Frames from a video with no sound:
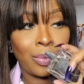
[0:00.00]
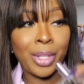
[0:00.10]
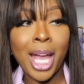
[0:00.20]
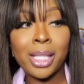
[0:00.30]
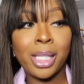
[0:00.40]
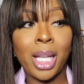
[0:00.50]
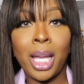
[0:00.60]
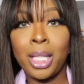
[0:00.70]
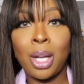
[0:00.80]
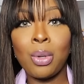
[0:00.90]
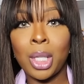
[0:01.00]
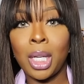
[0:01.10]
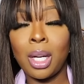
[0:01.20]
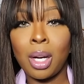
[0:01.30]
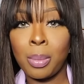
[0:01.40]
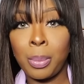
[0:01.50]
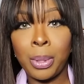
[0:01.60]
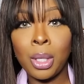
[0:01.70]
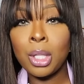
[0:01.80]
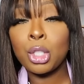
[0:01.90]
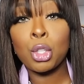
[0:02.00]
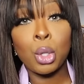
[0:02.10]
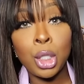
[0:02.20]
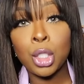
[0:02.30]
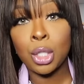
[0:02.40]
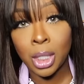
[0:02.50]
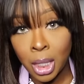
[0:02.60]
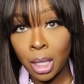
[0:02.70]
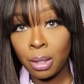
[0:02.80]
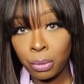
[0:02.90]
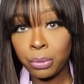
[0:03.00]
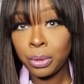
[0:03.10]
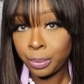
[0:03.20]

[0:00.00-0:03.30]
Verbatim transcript: Not saying don't get a treat yourself,